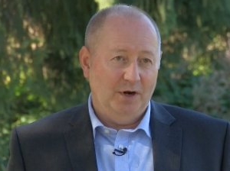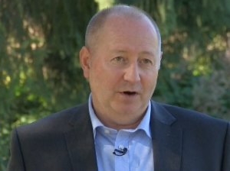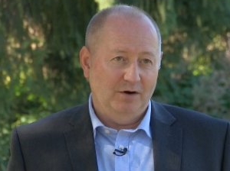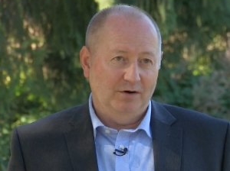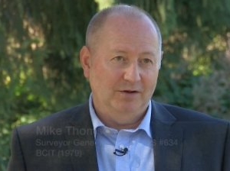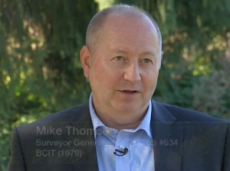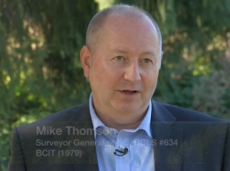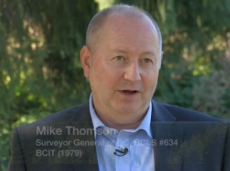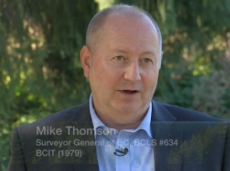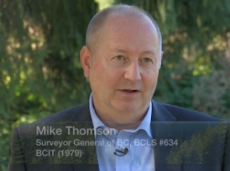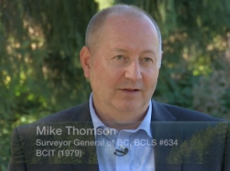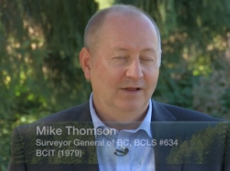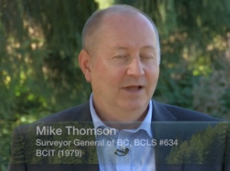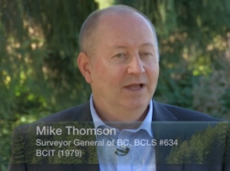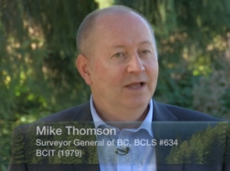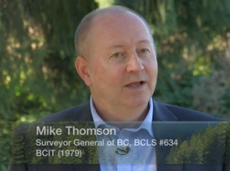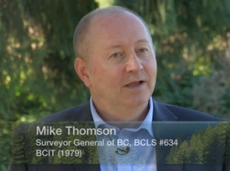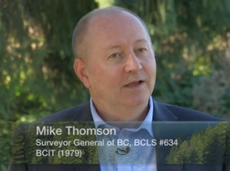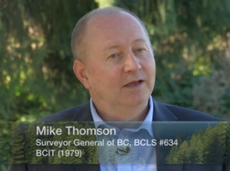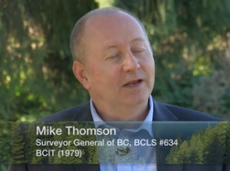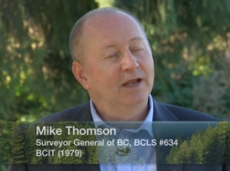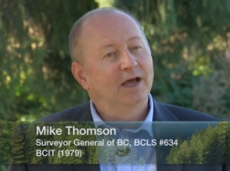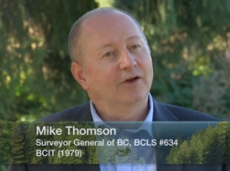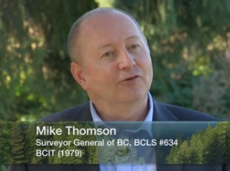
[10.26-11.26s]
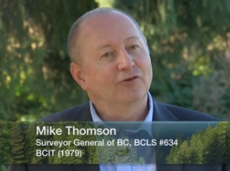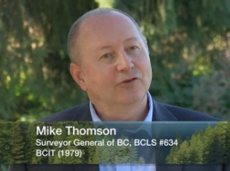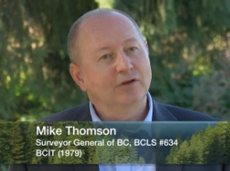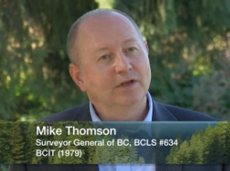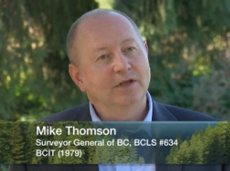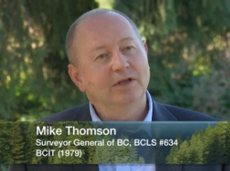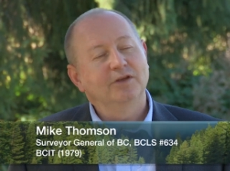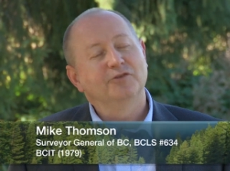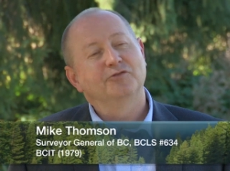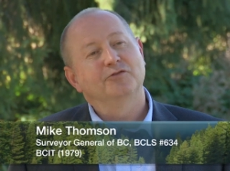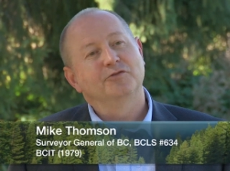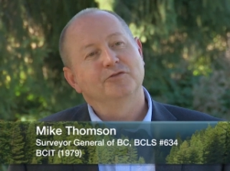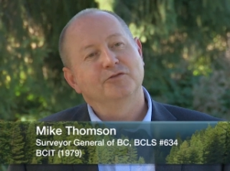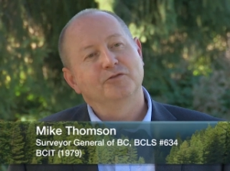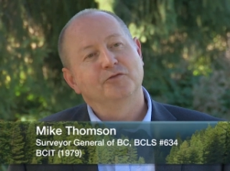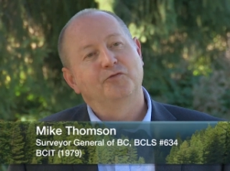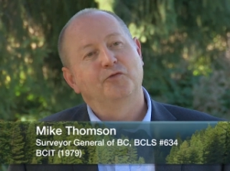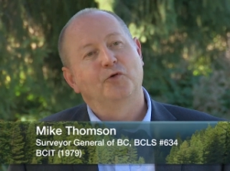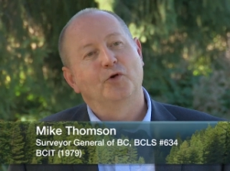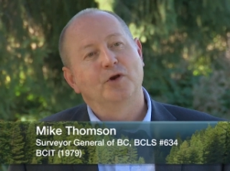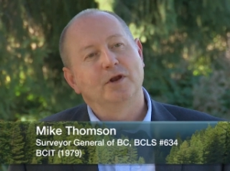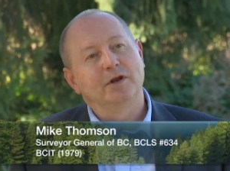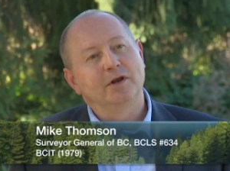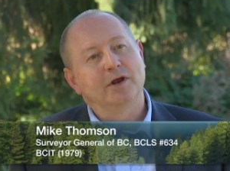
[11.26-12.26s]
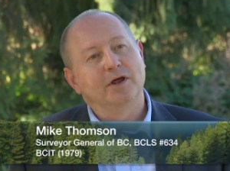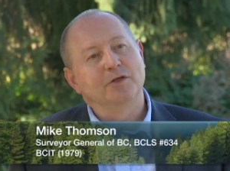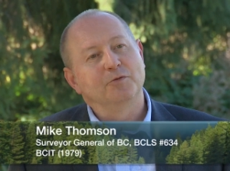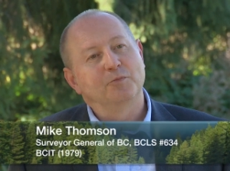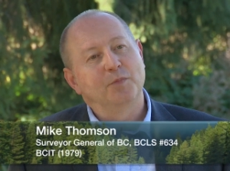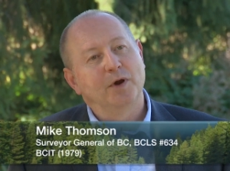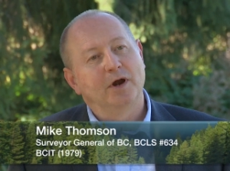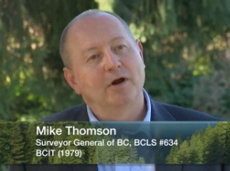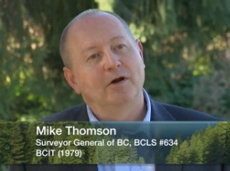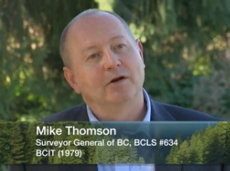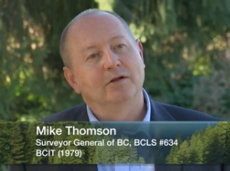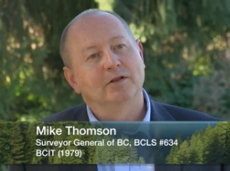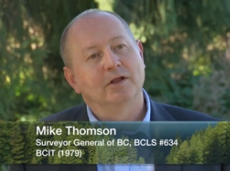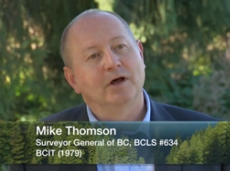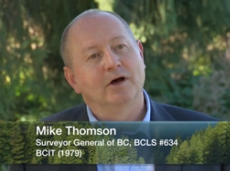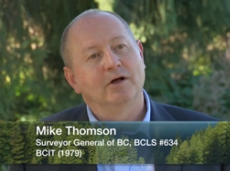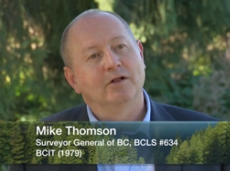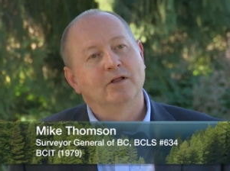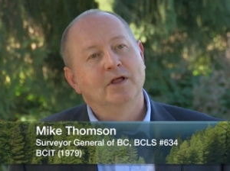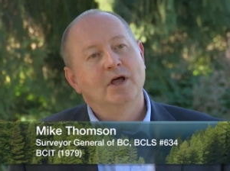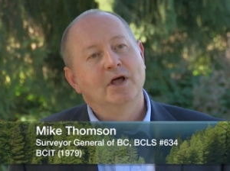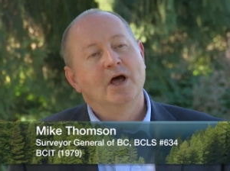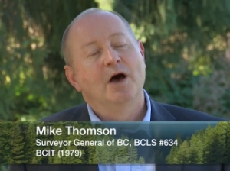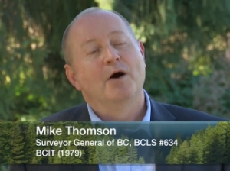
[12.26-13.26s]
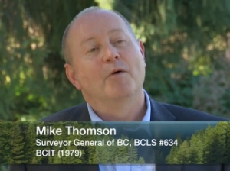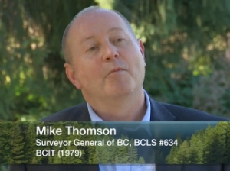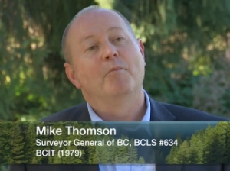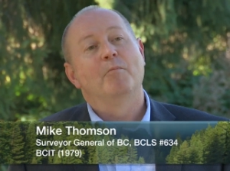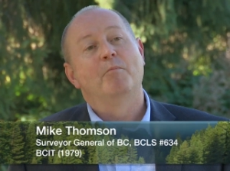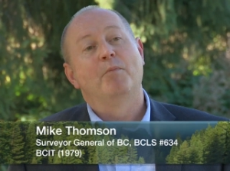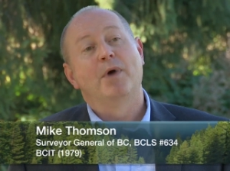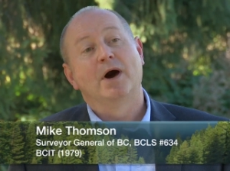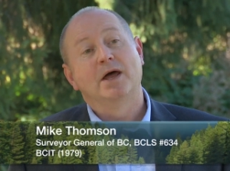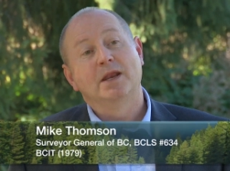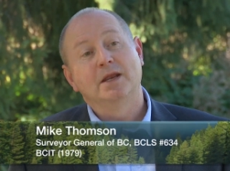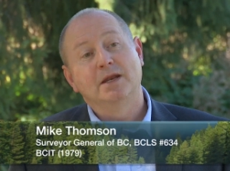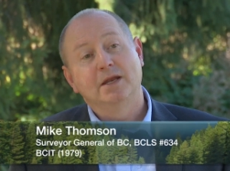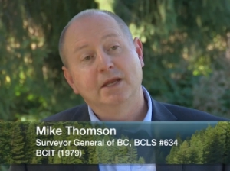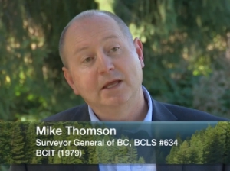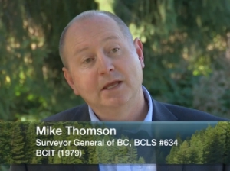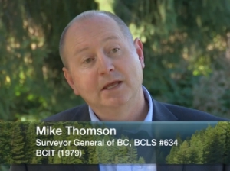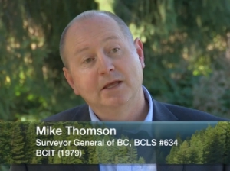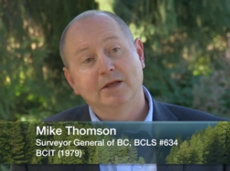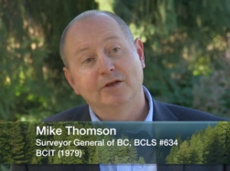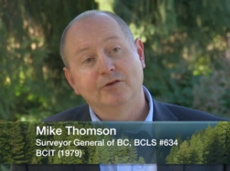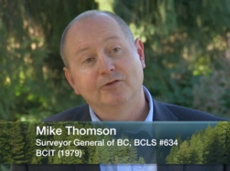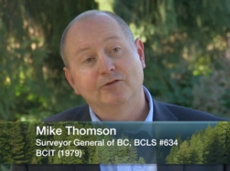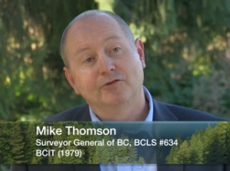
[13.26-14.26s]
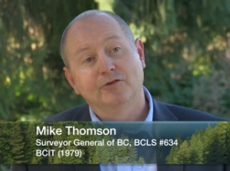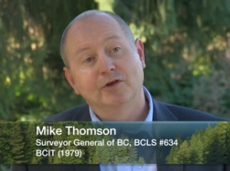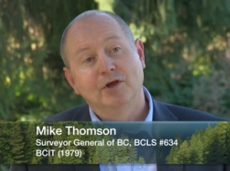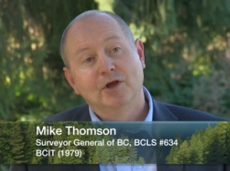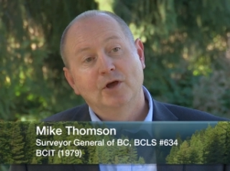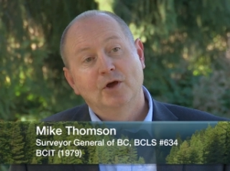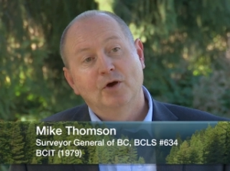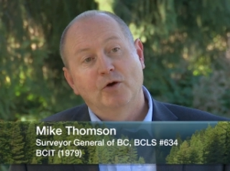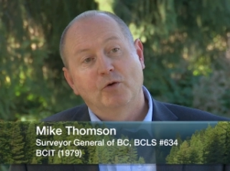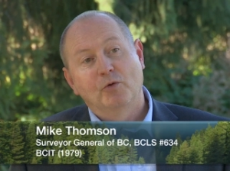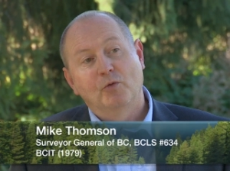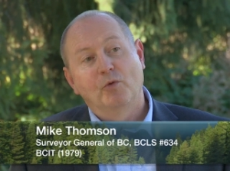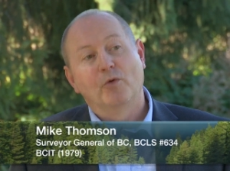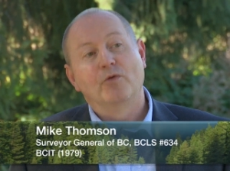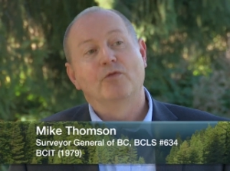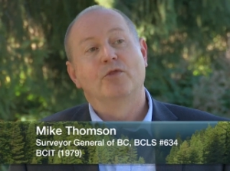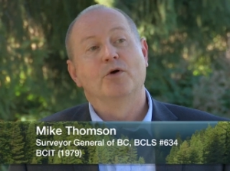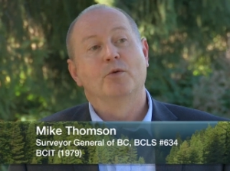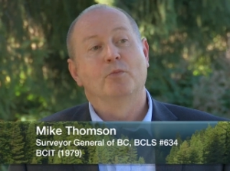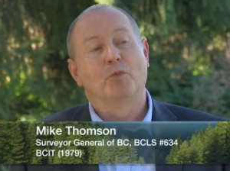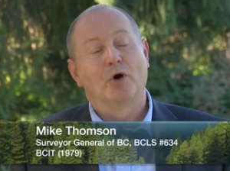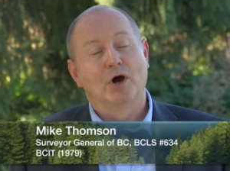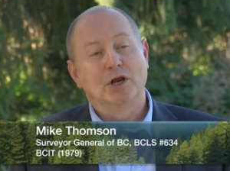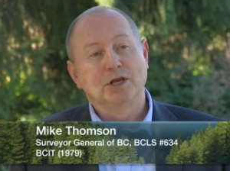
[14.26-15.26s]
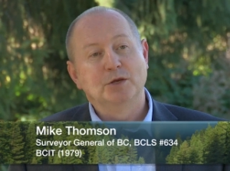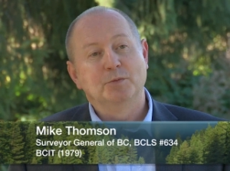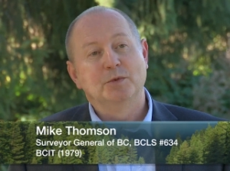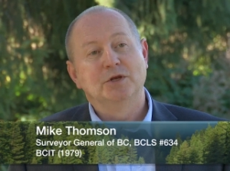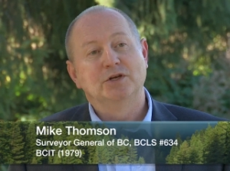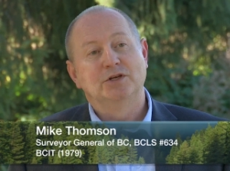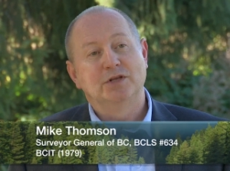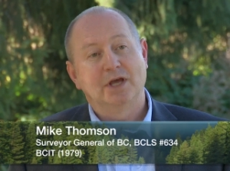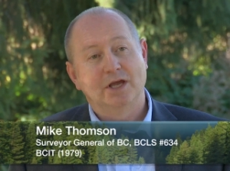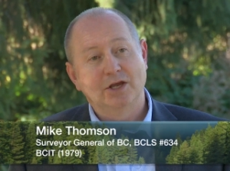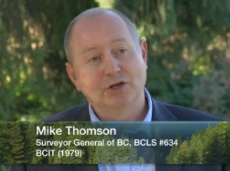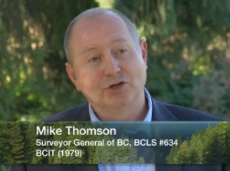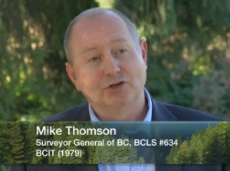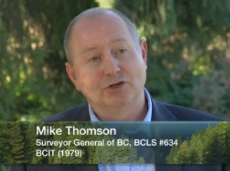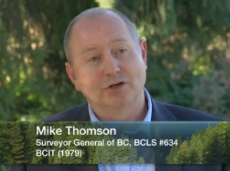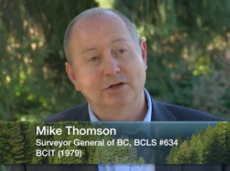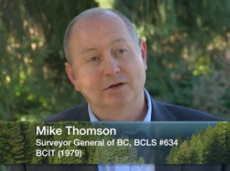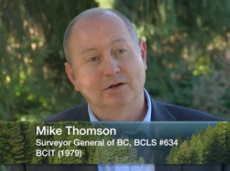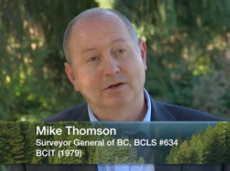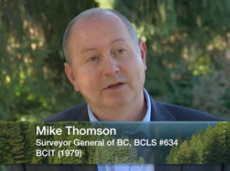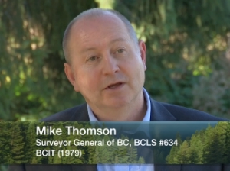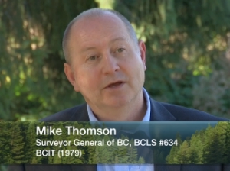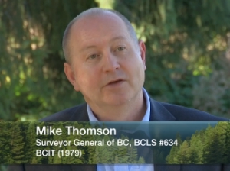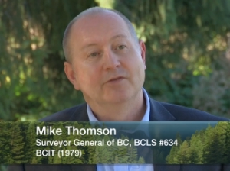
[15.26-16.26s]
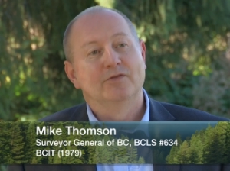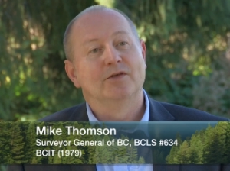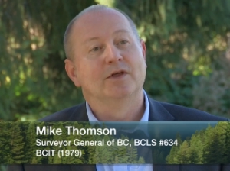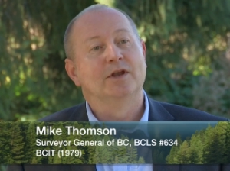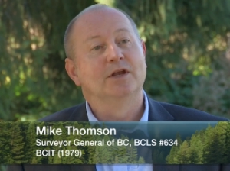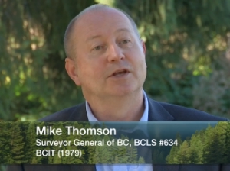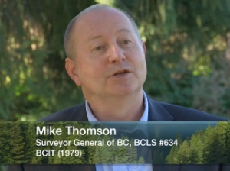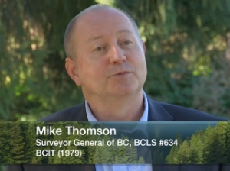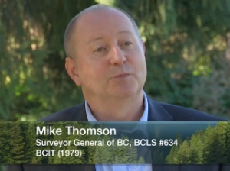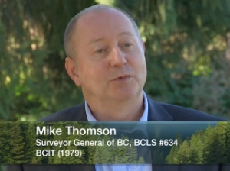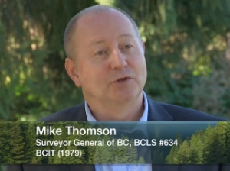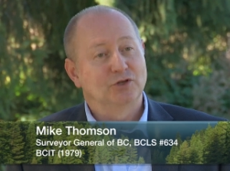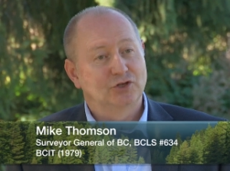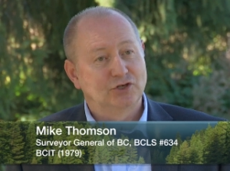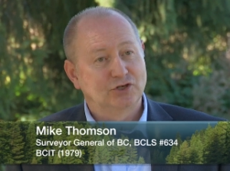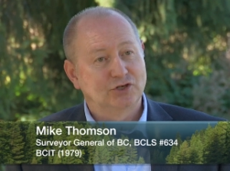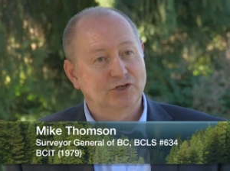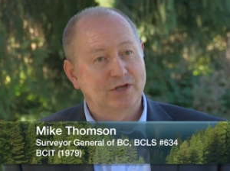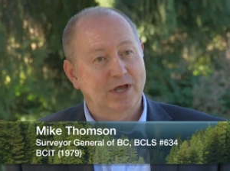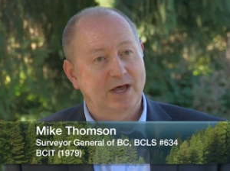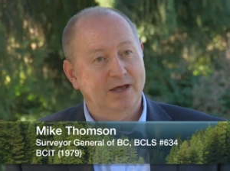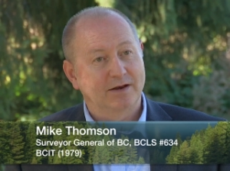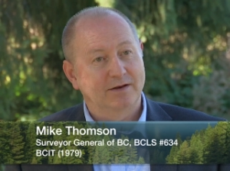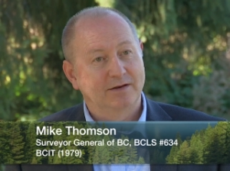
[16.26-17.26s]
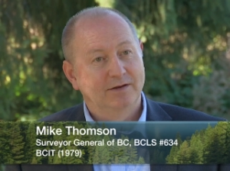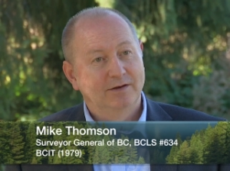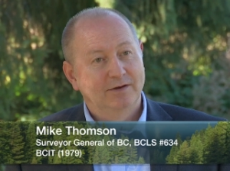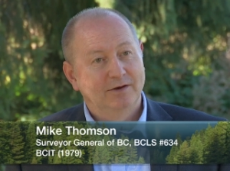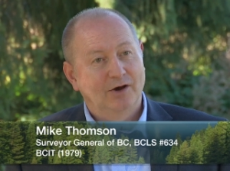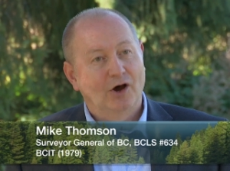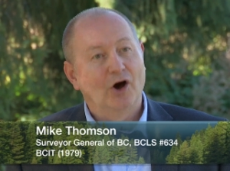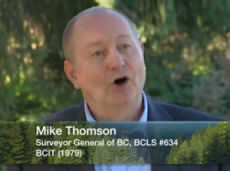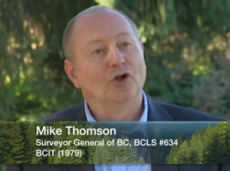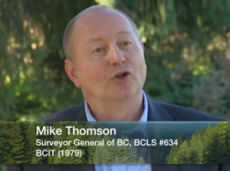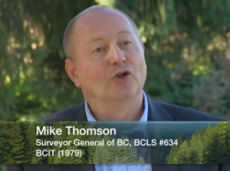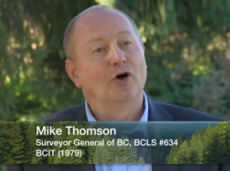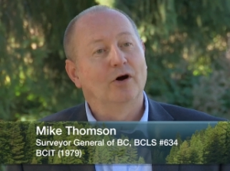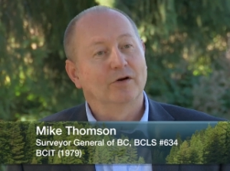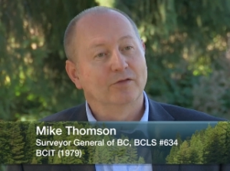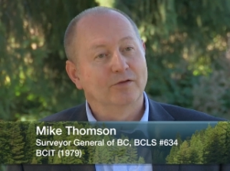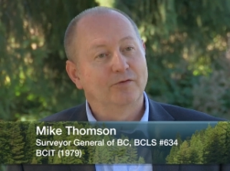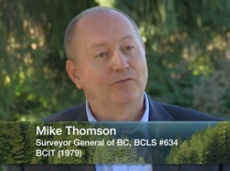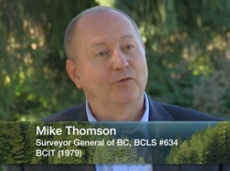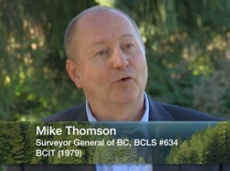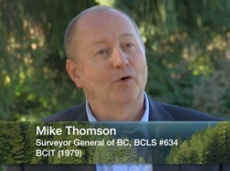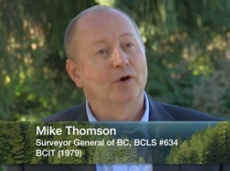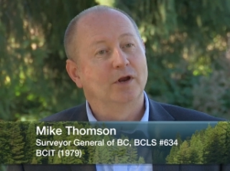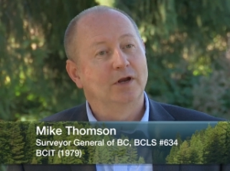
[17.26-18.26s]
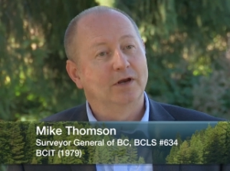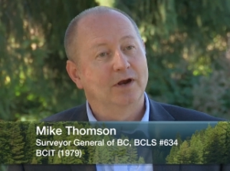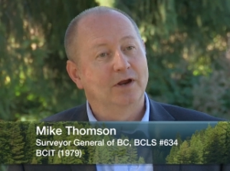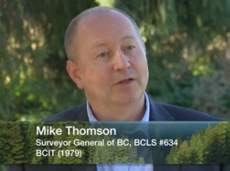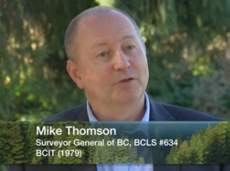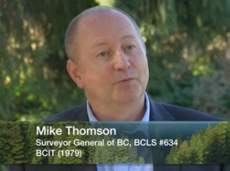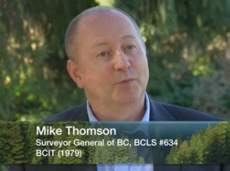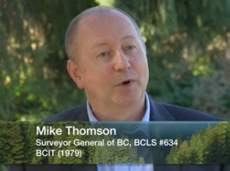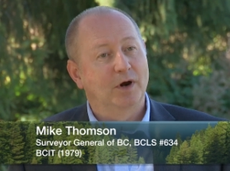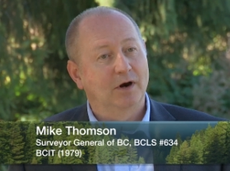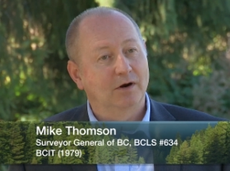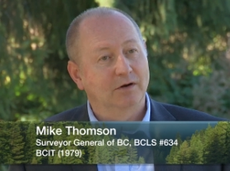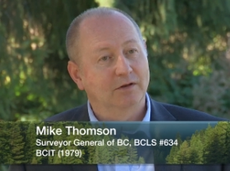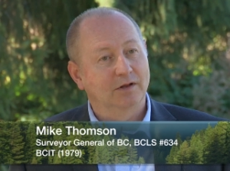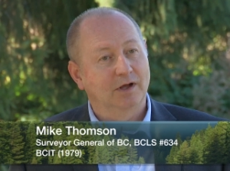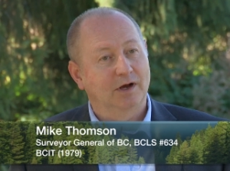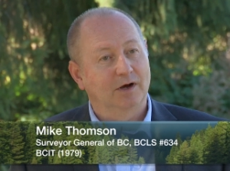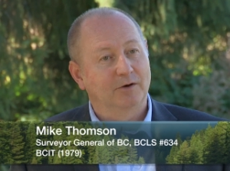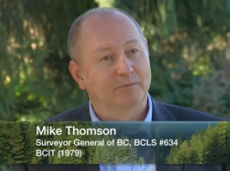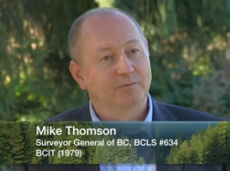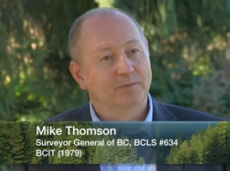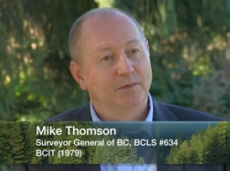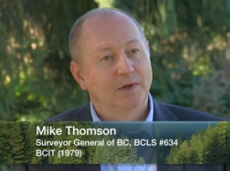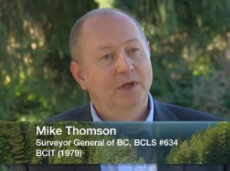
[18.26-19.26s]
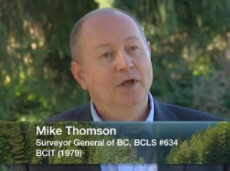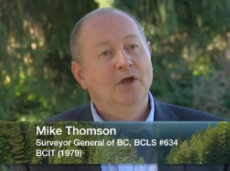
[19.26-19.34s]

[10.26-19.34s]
parallel, it actually isn't the 49th parallel, but it is the monumentation that has been set along the 49th parallel.